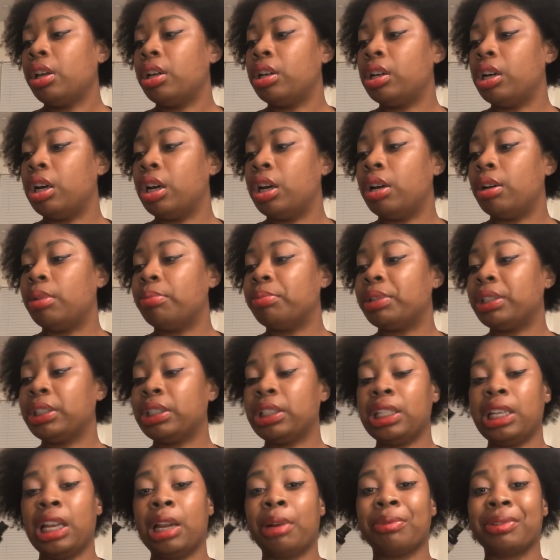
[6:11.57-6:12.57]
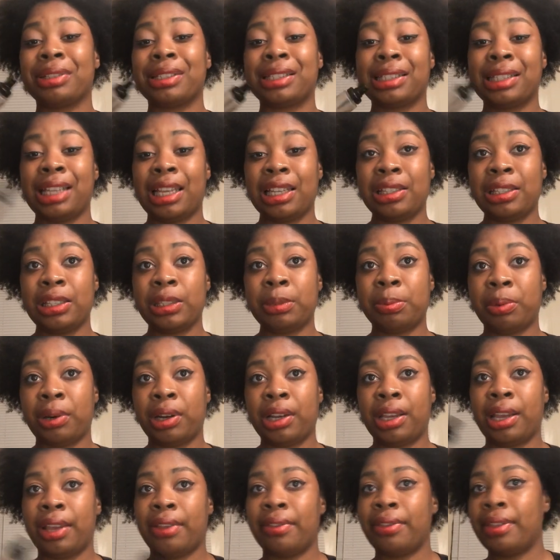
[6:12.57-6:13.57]
16-hour setting
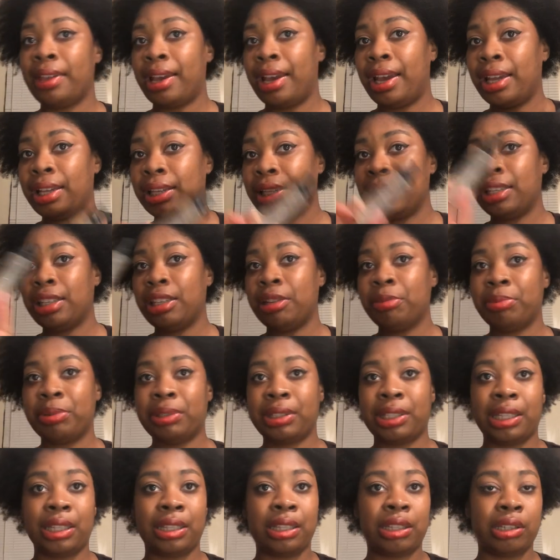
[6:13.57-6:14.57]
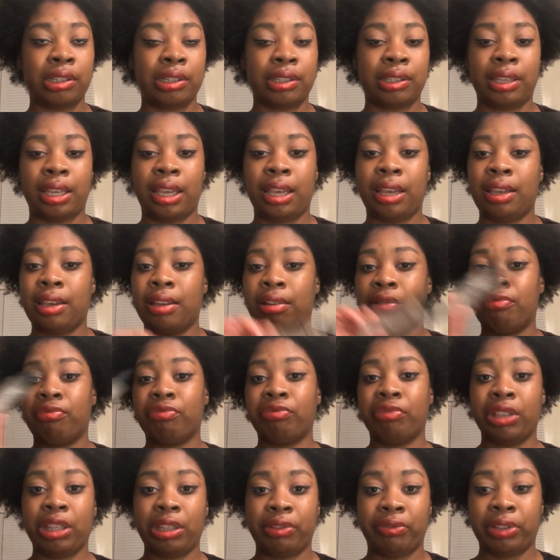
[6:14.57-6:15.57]
spray, and that keeps it looking
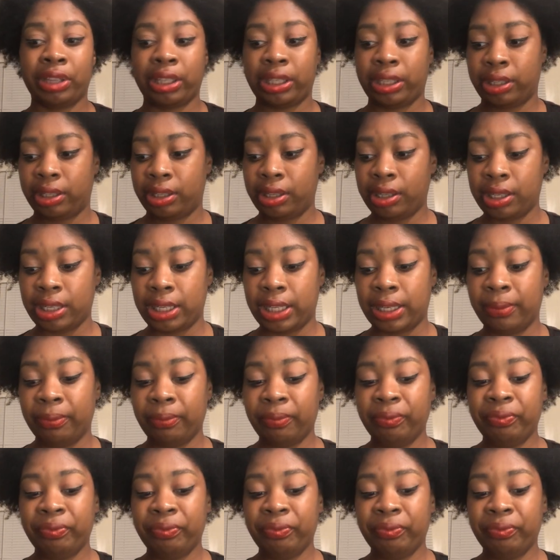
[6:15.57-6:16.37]
really, really good.